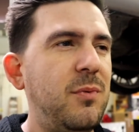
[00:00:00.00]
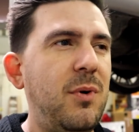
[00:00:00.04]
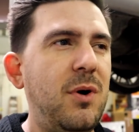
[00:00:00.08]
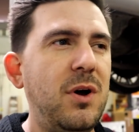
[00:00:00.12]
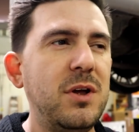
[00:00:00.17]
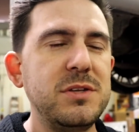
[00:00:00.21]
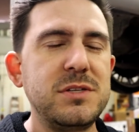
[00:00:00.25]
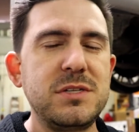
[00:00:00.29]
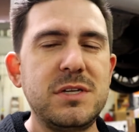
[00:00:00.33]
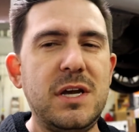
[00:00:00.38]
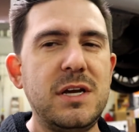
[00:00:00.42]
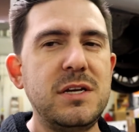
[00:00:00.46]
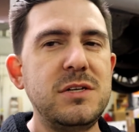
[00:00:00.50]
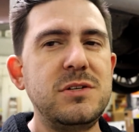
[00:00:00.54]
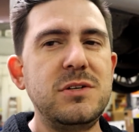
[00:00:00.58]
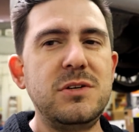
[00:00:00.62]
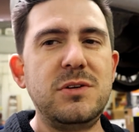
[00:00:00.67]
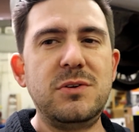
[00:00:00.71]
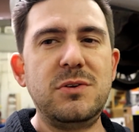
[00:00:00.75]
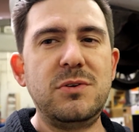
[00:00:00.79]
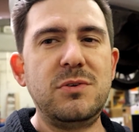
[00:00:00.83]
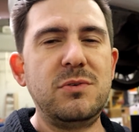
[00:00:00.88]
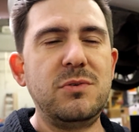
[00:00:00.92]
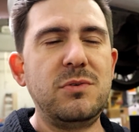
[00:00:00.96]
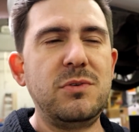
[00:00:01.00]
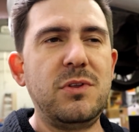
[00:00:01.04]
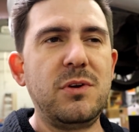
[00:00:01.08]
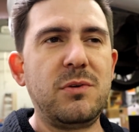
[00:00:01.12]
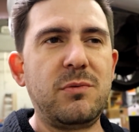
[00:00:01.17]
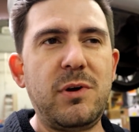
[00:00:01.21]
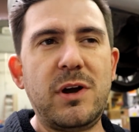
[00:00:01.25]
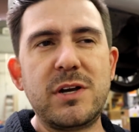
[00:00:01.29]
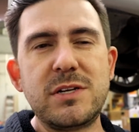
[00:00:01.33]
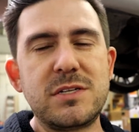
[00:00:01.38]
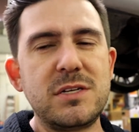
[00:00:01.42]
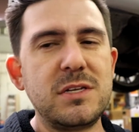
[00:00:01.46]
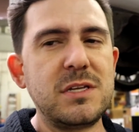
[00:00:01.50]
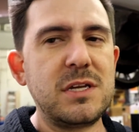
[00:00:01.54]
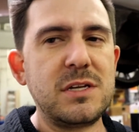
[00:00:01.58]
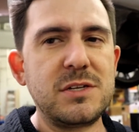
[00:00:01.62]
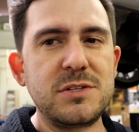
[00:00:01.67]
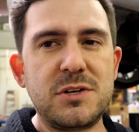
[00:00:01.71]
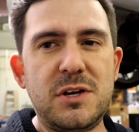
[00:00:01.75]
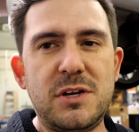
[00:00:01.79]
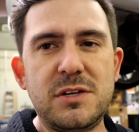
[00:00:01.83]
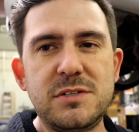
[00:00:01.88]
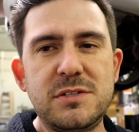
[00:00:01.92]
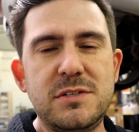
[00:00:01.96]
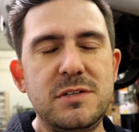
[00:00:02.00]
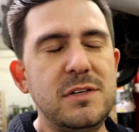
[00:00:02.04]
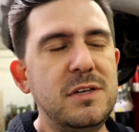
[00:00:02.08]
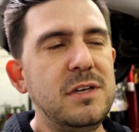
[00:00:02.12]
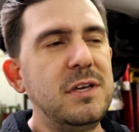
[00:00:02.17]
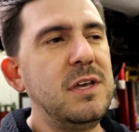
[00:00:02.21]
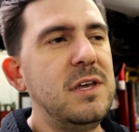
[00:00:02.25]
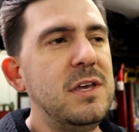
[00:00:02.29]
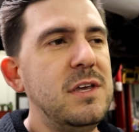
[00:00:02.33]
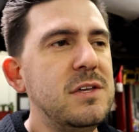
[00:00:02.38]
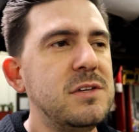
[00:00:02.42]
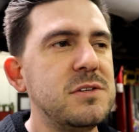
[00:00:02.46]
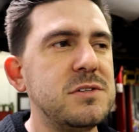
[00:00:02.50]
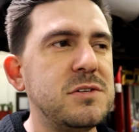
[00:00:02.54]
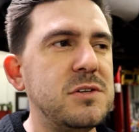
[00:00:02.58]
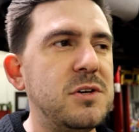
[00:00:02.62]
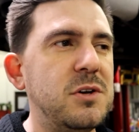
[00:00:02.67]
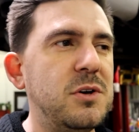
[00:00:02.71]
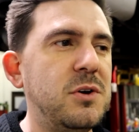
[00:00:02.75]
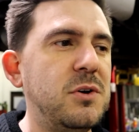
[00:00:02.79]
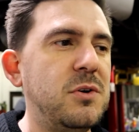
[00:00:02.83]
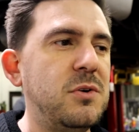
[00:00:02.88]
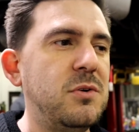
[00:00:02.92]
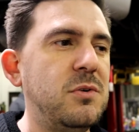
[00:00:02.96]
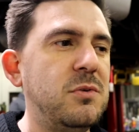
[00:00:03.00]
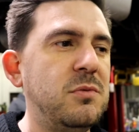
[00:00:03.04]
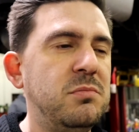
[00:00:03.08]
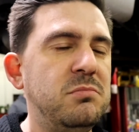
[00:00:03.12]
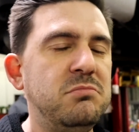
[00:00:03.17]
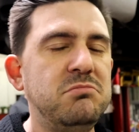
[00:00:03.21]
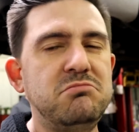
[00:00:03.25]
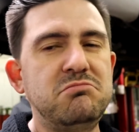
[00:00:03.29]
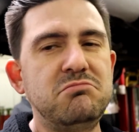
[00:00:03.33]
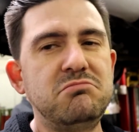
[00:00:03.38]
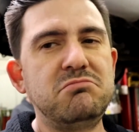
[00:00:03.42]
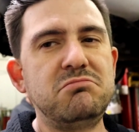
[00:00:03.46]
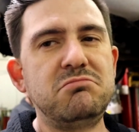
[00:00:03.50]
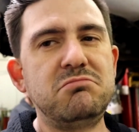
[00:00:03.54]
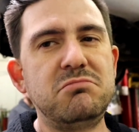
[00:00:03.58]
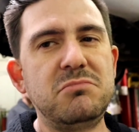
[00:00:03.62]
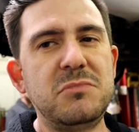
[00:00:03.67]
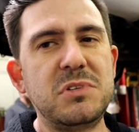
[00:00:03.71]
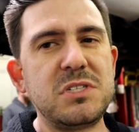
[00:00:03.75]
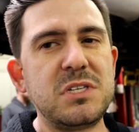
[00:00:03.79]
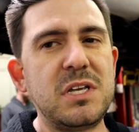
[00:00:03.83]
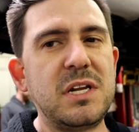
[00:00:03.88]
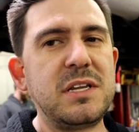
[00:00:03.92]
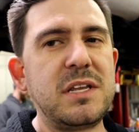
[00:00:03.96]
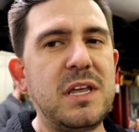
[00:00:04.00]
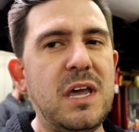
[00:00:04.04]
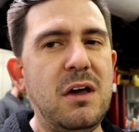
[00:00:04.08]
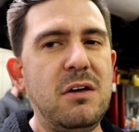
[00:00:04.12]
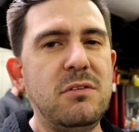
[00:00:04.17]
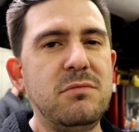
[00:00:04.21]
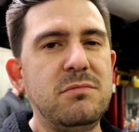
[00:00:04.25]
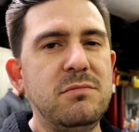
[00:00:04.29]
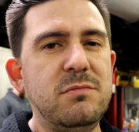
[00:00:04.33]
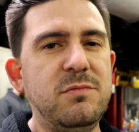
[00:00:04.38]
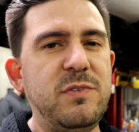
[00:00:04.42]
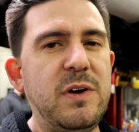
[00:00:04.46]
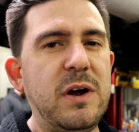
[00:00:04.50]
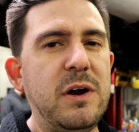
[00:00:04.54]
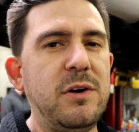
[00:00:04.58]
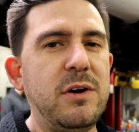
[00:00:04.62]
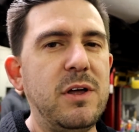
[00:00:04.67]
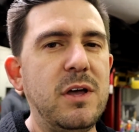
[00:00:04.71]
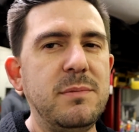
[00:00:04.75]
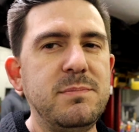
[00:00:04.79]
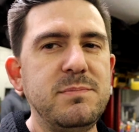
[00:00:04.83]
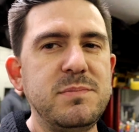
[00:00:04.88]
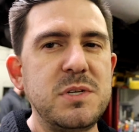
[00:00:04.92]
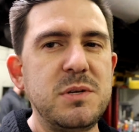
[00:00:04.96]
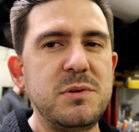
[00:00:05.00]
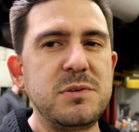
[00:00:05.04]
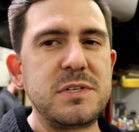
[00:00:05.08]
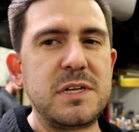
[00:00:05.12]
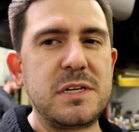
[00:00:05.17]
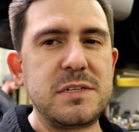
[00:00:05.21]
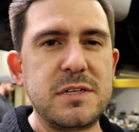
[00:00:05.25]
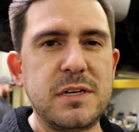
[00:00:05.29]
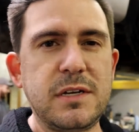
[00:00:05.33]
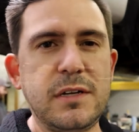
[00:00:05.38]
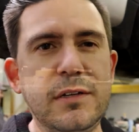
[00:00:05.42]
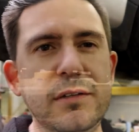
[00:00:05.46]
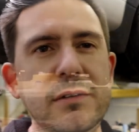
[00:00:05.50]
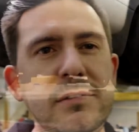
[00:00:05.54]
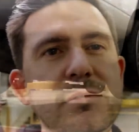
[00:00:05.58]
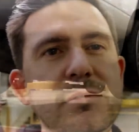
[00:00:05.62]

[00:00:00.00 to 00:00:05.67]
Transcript: once I do the rest of the exhaust. So let's let it down, fire it up, see what it sounds like.